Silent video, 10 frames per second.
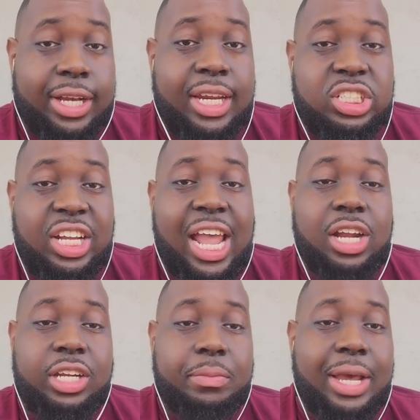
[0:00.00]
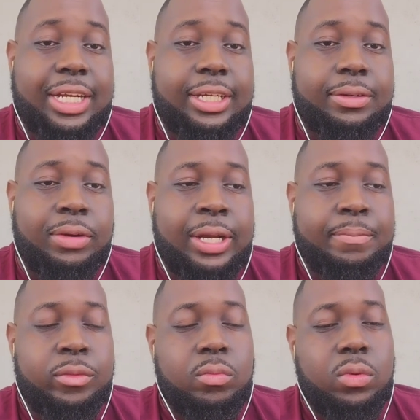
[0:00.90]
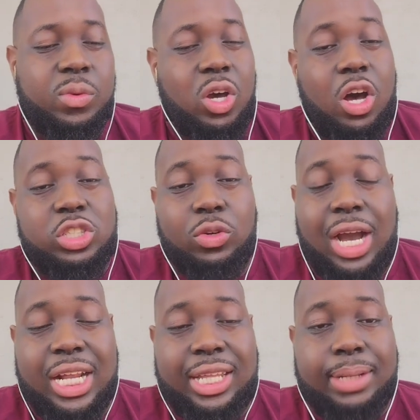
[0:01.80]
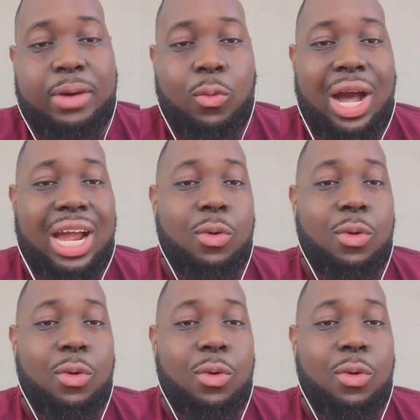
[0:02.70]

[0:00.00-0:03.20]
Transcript: They should have handled it back then, right? But we also got to think about why it